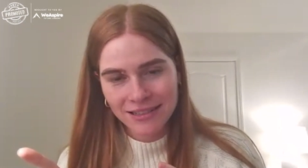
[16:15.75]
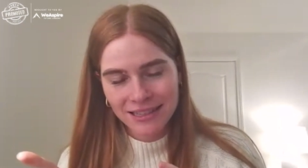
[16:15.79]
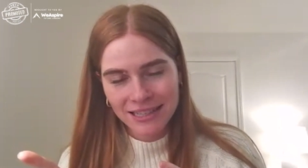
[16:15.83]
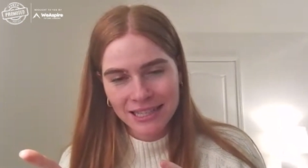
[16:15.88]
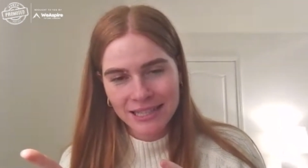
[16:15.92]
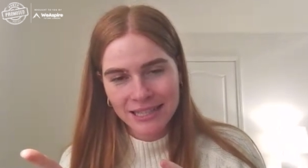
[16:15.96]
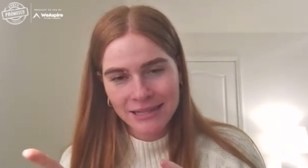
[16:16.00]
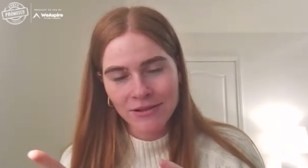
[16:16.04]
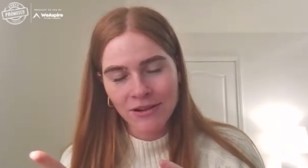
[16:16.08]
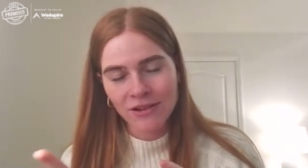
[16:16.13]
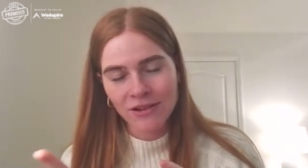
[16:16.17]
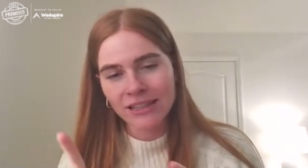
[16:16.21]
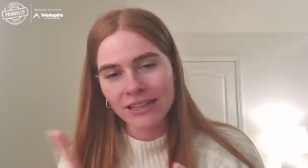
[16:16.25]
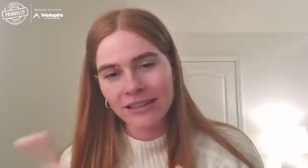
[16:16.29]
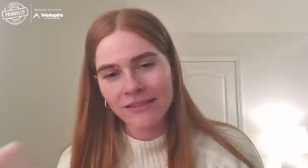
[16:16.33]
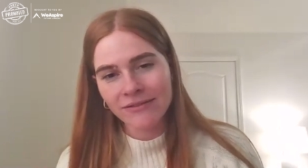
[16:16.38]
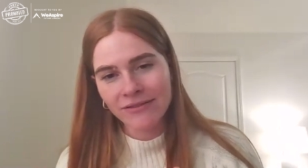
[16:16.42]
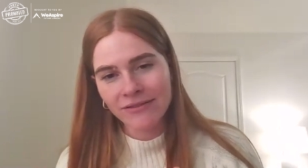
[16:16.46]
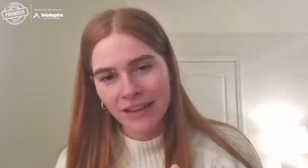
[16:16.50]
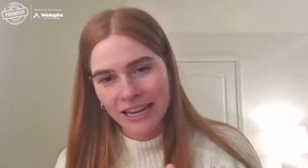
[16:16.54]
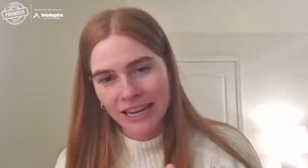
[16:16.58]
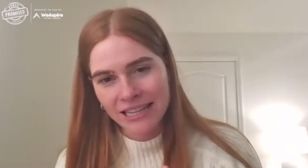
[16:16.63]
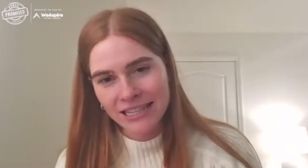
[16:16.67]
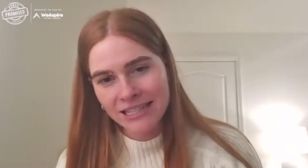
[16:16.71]
is not in
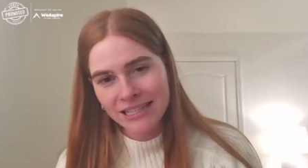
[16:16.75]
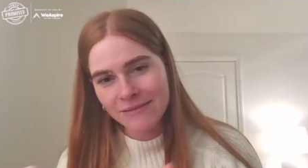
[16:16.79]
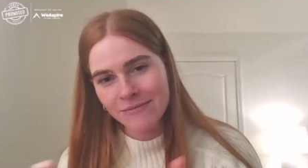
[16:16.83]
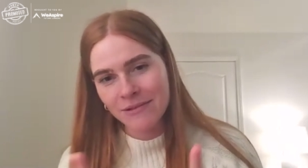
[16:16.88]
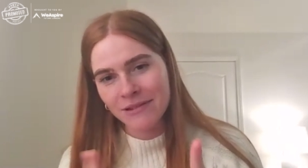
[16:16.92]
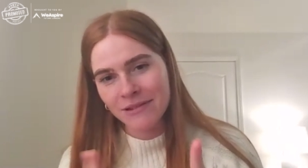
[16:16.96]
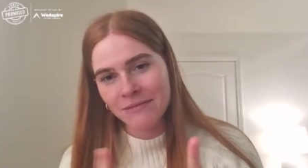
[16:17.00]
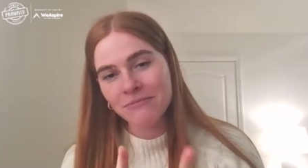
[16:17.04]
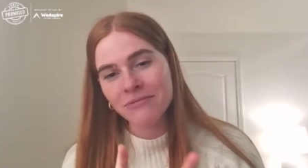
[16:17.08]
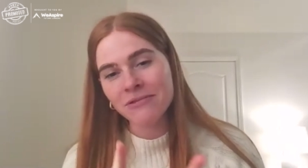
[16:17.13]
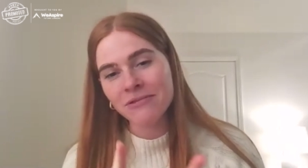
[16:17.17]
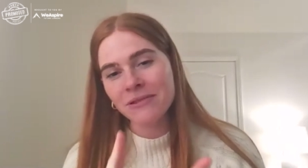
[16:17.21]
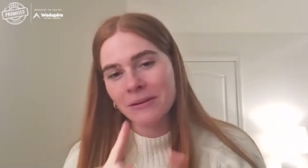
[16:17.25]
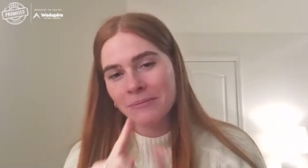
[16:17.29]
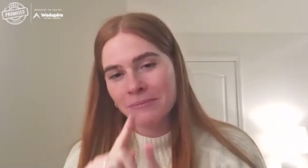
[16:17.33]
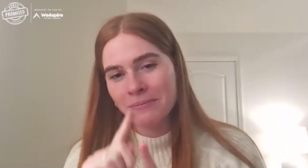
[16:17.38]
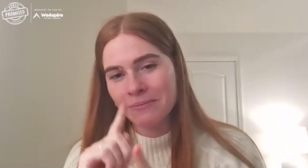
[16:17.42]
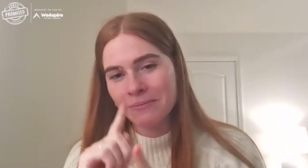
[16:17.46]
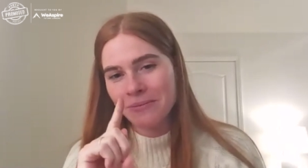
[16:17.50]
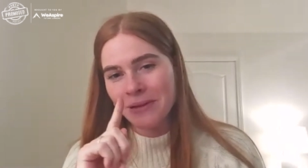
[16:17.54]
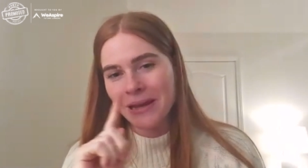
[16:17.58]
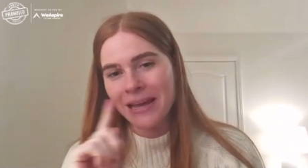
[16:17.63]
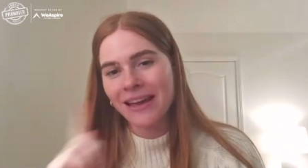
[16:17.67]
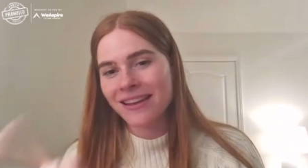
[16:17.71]
place but
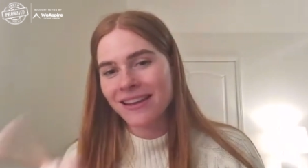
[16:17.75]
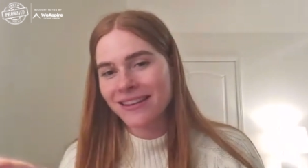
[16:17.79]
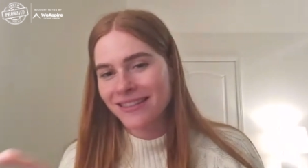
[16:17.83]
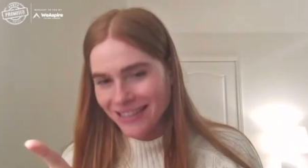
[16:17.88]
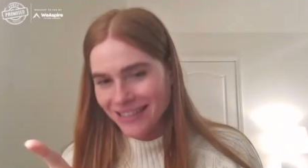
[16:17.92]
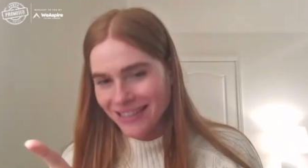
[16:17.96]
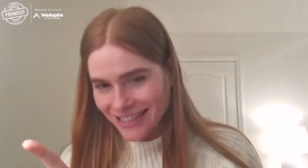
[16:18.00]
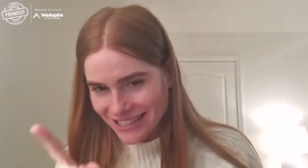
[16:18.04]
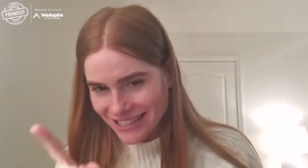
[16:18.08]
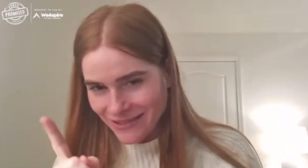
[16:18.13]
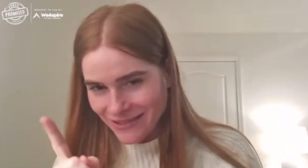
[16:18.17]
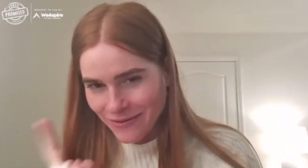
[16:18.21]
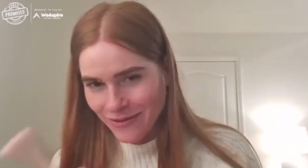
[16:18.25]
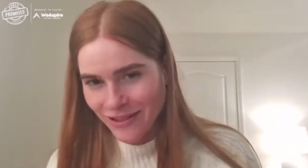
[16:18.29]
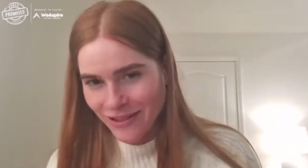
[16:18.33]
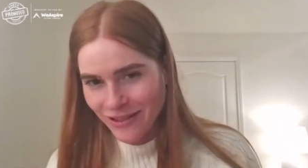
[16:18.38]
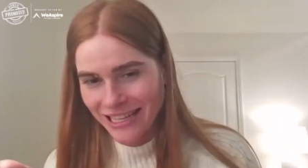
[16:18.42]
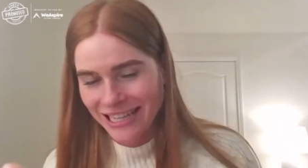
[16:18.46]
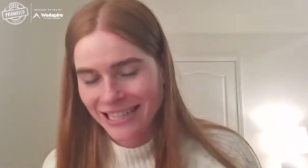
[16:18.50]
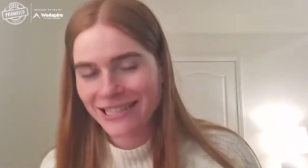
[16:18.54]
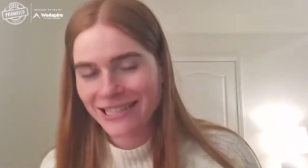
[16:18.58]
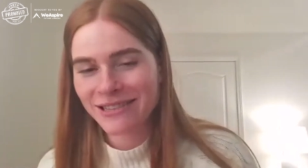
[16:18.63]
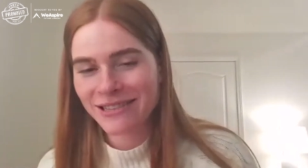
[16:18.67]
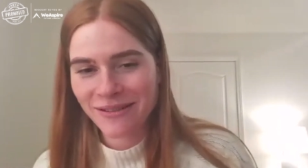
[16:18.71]
preparedness for
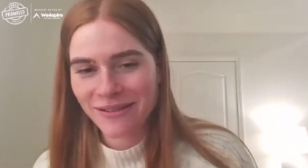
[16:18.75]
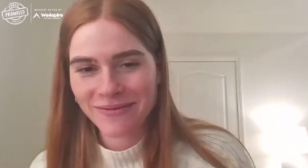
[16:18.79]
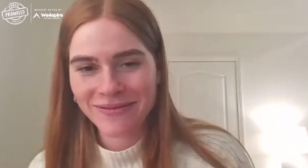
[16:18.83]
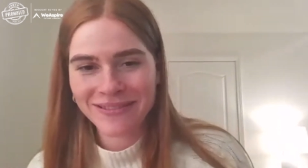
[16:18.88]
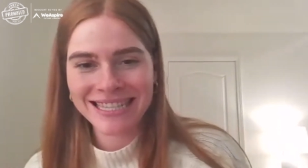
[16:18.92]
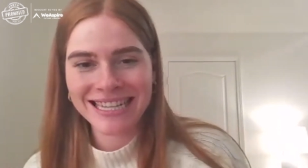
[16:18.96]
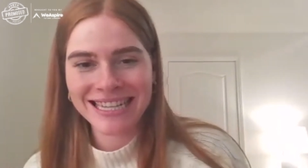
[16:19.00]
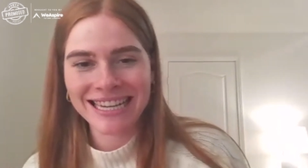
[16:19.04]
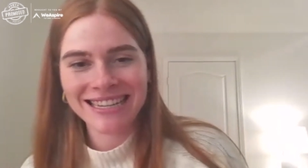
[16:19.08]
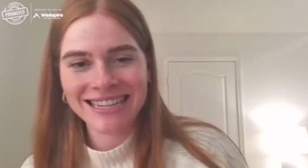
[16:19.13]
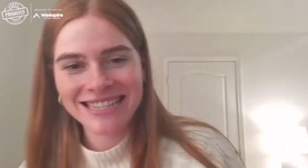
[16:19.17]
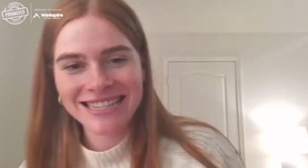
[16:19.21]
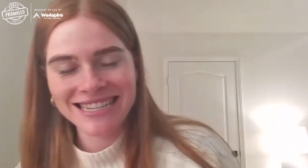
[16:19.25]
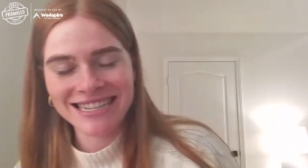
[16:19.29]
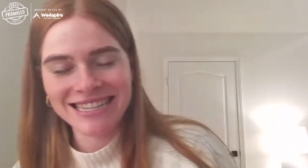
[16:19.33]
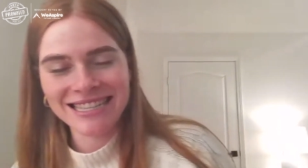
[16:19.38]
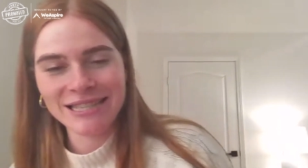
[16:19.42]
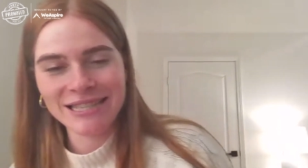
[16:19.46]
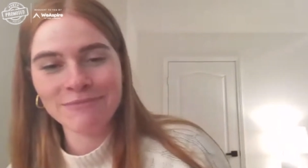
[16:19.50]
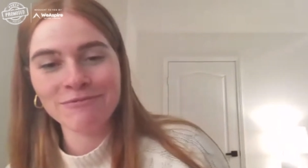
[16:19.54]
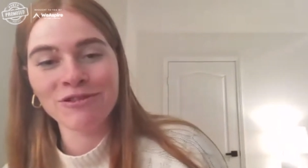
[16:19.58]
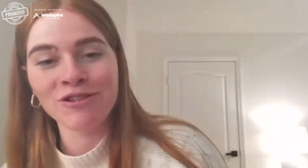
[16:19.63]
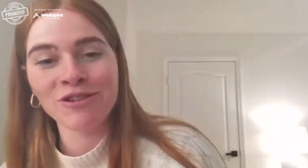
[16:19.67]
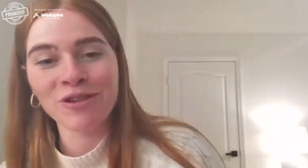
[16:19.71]
these
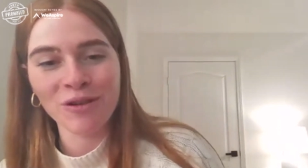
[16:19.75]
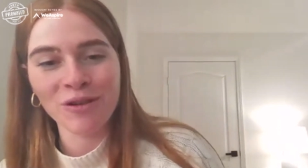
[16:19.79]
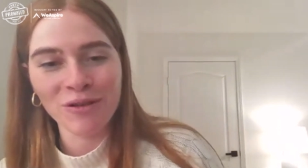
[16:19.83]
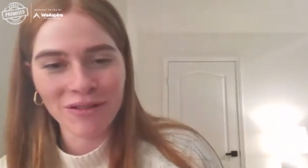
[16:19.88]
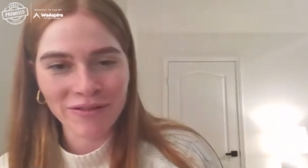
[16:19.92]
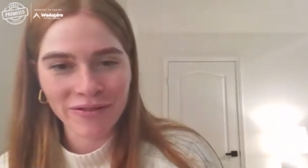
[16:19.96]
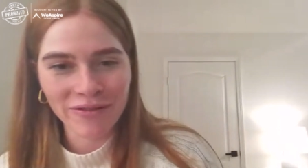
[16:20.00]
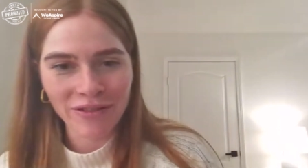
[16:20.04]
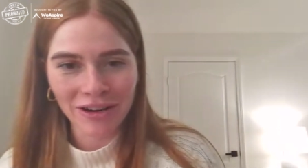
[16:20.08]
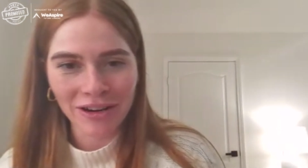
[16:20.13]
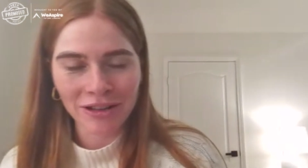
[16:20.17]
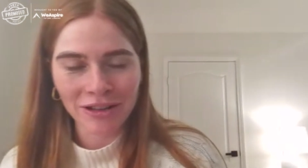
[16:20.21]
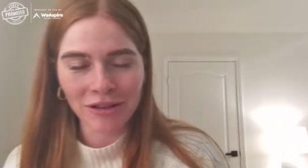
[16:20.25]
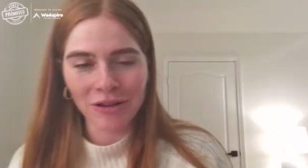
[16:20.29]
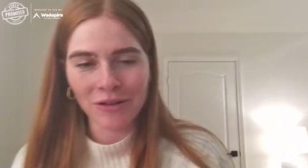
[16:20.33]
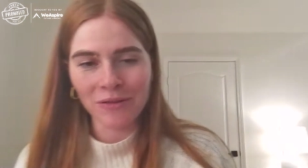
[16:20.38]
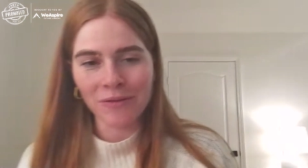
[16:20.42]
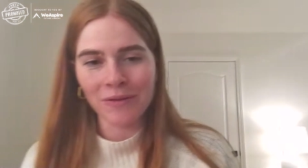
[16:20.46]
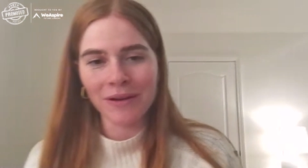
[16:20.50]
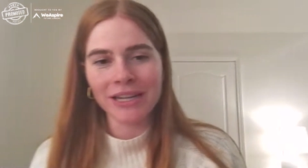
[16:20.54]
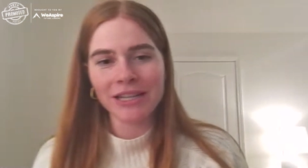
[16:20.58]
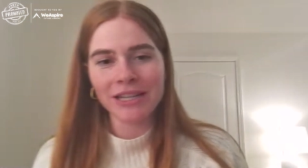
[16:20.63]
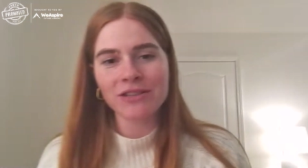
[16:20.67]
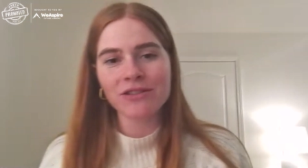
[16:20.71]
conversations will go a very yes. long
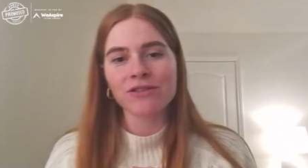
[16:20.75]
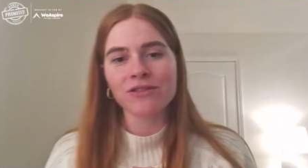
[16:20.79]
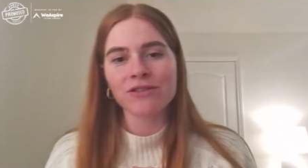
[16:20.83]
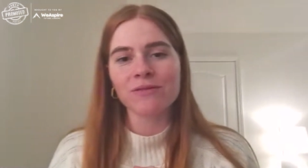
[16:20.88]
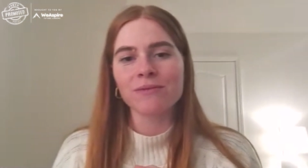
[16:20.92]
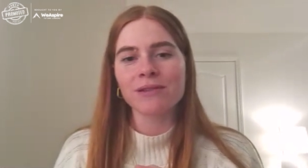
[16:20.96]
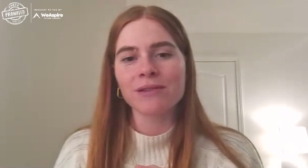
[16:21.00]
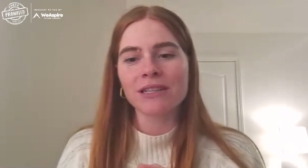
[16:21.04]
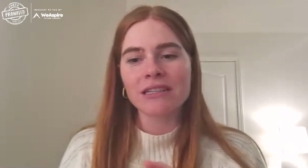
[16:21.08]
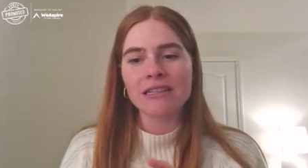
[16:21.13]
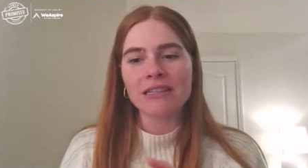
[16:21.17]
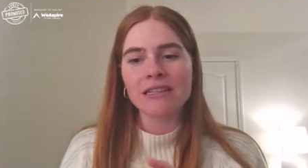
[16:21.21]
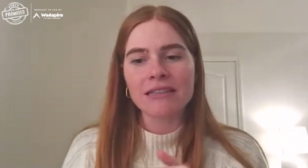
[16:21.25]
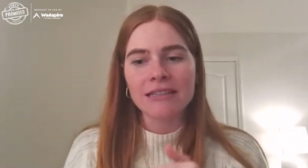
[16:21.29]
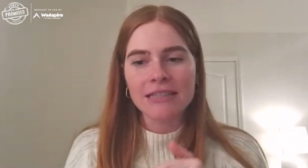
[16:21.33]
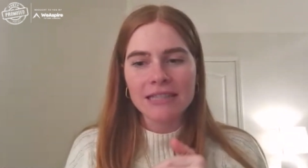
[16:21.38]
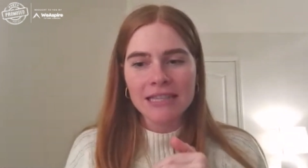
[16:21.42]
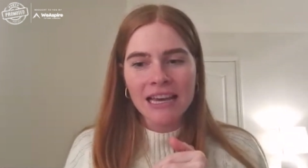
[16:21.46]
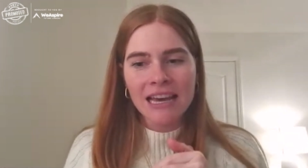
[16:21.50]
way too because yeah.